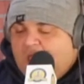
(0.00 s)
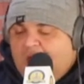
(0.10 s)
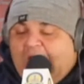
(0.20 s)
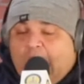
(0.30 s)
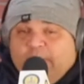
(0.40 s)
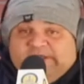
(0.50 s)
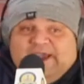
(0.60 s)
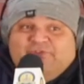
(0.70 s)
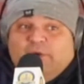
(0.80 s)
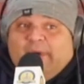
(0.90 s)
I would give
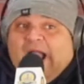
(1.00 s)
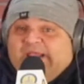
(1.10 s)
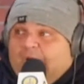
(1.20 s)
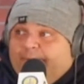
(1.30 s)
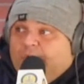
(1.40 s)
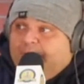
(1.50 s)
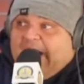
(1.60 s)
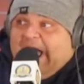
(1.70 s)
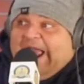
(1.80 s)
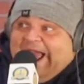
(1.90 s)
you my number, but
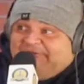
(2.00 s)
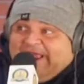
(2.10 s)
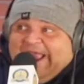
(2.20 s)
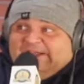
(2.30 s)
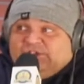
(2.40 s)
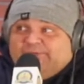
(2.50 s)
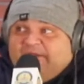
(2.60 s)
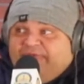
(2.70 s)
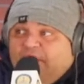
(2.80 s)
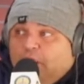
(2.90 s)
I have to answer my
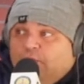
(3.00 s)
phone.